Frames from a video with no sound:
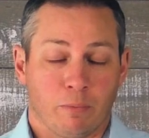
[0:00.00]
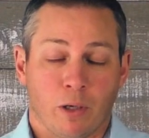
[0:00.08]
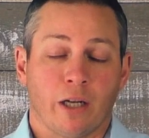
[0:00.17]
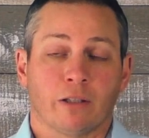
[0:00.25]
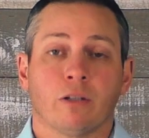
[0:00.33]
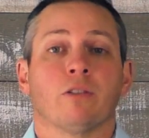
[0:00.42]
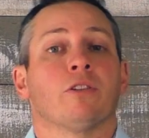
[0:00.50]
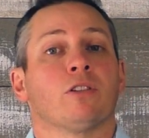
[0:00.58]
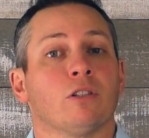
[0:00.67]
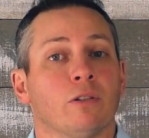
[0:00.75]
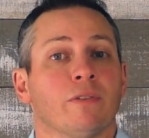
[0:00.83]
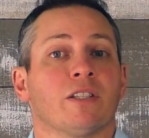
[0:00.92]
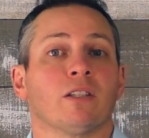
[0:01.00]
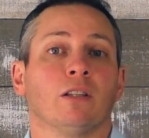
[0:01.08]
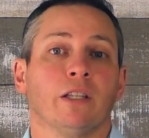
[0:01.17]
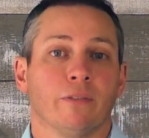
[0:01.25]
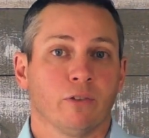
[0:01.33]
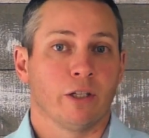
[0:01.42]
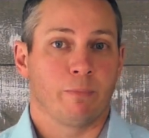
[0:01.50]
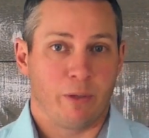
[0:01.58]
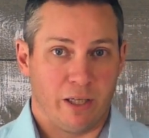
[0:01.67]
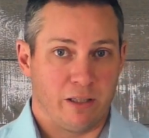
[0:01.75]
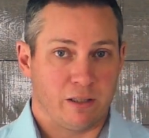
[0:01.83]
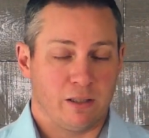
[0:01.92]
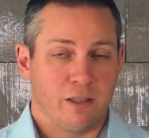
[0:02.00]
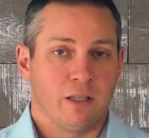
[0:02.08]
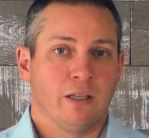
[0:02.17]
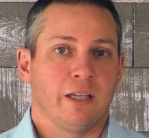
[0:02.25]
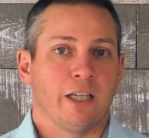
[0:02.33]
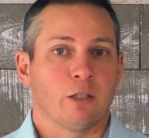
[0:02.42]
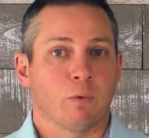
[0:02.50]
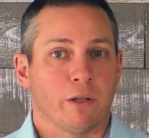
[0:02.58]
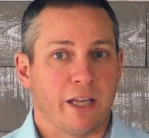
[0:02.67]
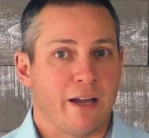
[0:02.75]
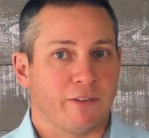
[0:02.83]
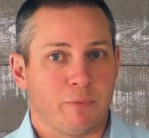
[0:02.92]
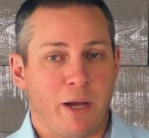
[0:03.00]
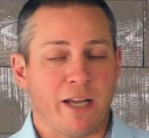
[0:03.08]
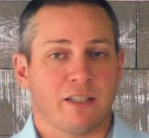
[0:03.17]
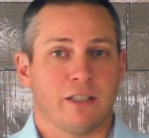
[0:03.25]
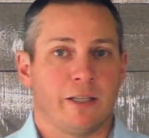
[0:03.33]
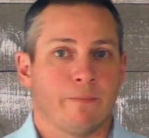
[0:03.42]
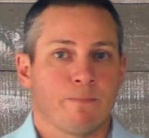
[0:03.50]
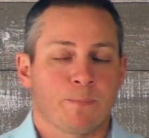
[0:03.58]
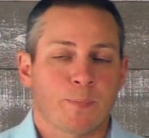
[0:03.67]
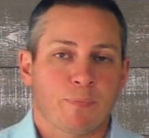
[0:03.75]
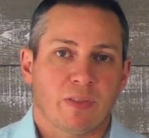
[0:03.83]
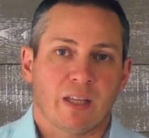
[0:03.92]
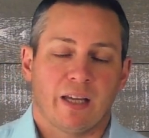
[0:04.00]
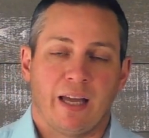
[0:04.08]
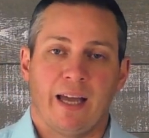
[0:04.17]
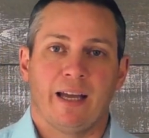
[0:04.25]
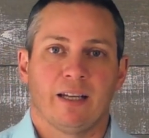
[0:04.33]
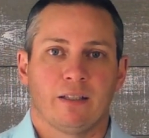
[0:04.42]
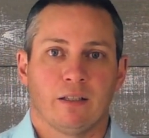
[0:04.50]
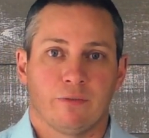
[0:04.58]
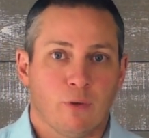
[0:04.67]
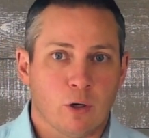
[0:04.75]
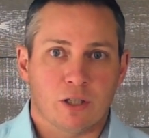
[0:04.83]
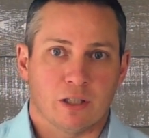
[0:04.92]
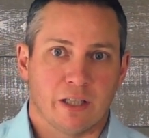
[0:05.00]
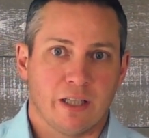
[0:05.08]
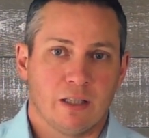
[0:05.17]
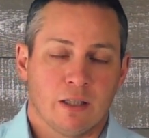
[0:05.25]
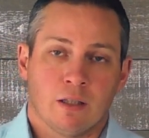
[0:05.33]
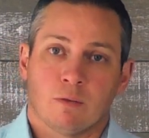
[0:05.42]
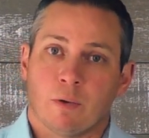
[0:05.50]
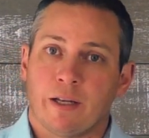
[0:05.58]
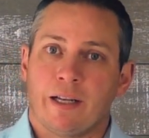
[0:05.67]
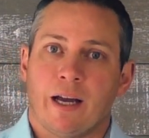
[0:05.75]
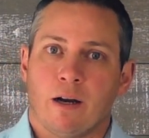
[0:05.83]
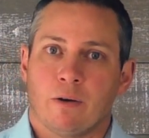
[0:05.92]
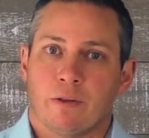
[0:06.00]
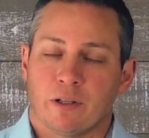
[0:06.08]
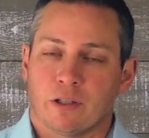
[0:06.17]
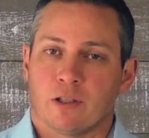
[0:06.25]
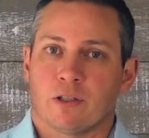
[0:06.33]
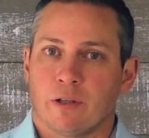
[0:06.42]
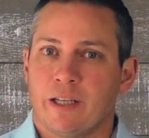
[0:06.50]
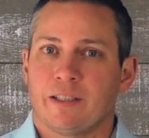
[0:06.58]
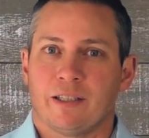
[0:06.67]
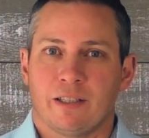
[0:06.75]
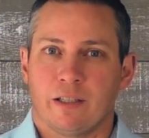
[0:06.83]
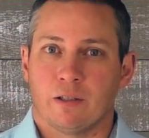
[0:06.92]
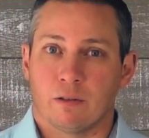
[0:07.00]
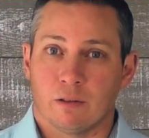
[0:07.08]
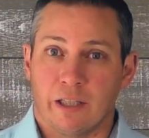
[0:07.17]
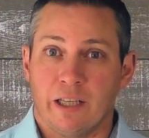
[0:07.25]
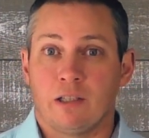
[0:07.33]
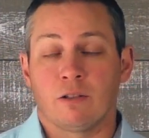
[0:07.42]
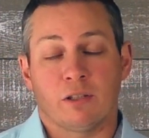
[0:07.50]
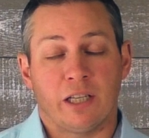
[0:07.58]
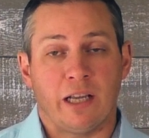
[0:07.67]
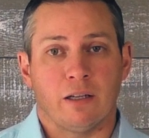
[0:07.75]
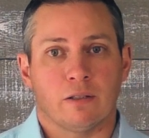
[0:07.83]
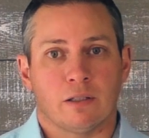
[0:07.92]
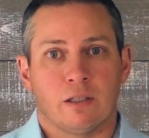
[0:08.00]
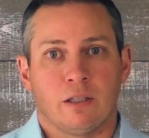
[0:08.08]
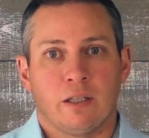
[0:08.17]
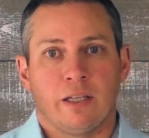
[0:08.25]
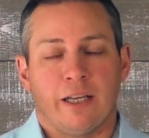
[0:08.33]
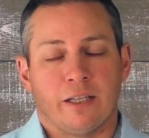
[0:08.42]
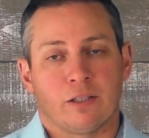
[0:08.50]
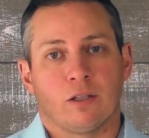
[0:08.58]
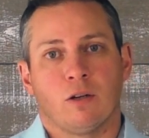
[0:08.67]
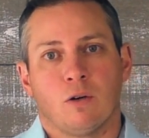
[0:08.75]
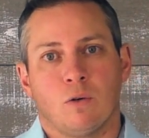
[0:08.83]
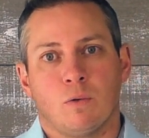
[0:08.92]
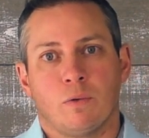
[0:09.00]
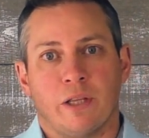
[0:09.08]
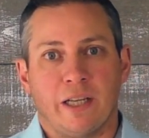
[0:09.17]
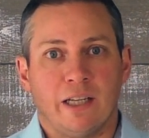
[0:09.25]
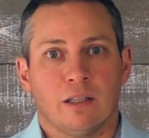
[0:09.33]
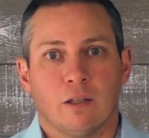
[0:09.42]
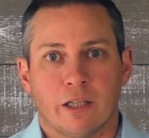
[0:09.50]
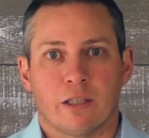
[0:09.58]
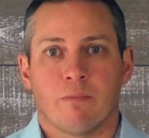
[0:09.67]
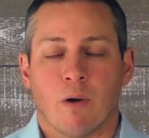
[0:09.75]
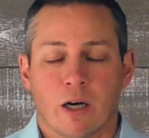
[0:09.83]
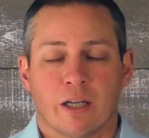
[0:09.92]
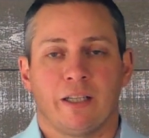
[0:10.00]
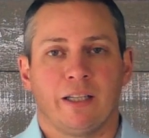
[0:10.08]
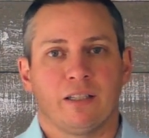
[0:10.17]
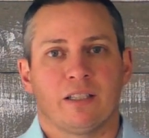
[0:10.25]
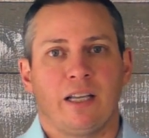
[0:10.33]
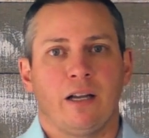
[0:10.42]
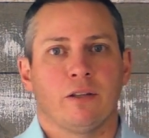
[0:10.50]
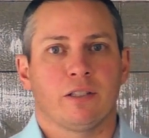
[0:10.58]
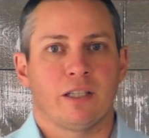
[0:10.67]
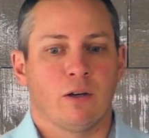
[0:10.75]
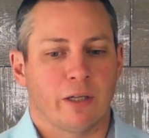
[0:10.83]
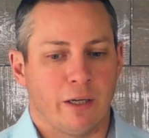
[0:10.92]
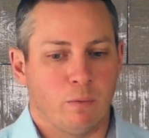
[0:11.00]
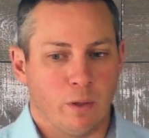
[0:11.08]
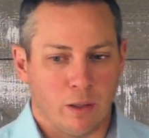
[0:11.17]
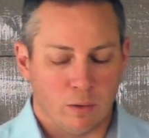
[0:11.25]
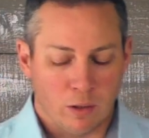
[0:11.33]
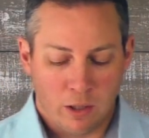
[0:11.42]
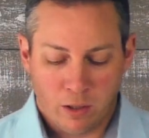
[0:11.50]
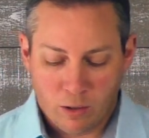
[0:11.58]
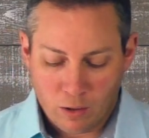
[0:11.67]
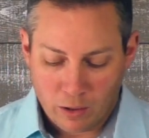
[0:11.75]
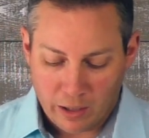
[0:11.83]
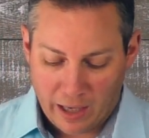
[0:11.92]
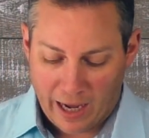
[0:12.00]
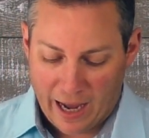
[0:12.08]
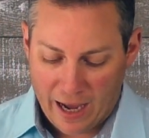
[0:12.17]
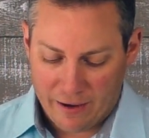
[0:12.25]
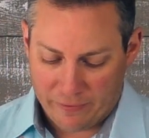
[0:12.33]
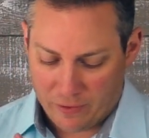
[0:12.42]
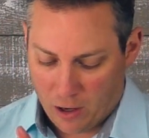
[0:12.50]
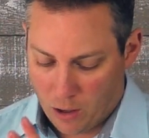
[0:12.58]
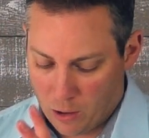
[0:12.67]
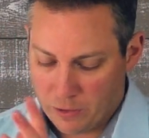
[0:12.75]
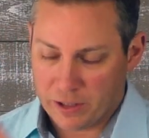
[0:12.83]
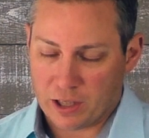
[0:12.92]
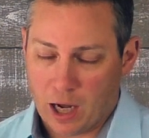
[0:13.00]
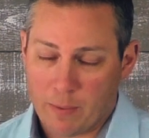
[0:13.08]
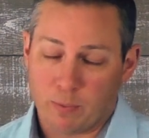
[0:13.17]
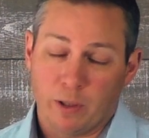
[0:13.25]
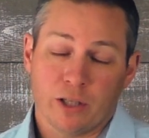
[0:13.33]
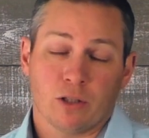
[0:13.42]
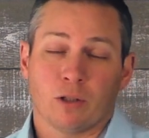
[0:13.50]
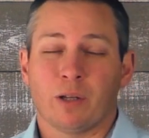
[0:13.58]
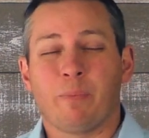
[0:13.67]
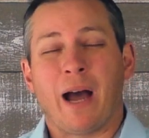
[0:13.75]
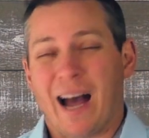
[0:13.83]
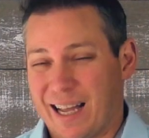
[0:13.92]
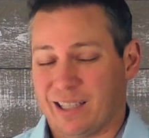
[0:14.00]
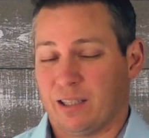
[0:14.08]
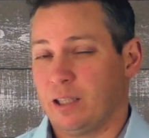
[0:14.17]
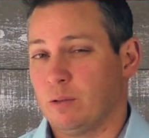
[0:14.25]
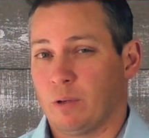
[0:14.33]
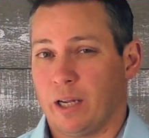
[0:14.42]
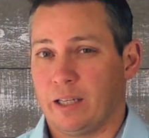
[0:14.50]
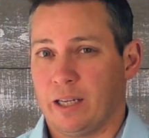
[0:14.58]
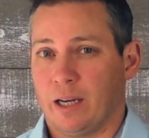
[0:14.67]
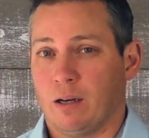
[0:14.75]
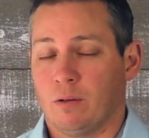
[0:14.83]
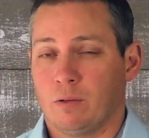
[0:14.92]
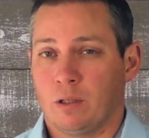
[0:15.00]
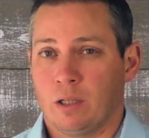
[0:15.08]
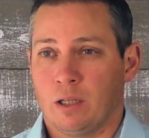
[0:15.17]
product or the service delivery piece is where they have capacity. And unfortunately, right now, their constraint is either leads or sales. And so they need to look at the marketing and sales and say, okay, well, I have all this operational capacity right now,